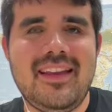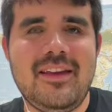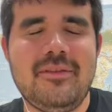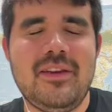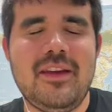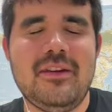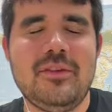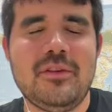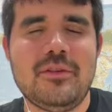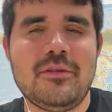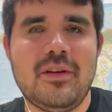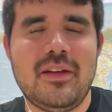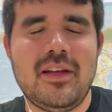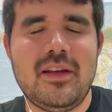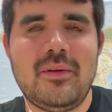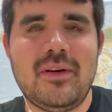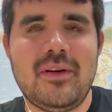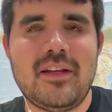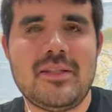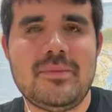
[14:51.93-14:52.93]
If you really
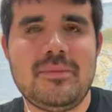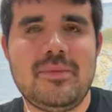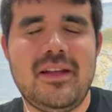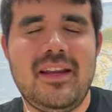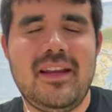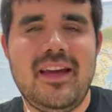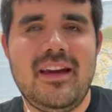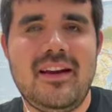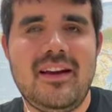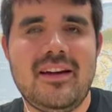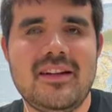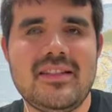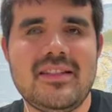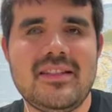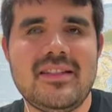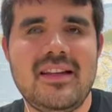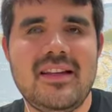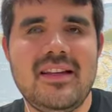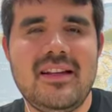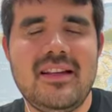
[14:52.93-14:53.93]
want to split
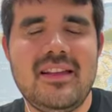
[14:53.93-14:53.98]
hairs,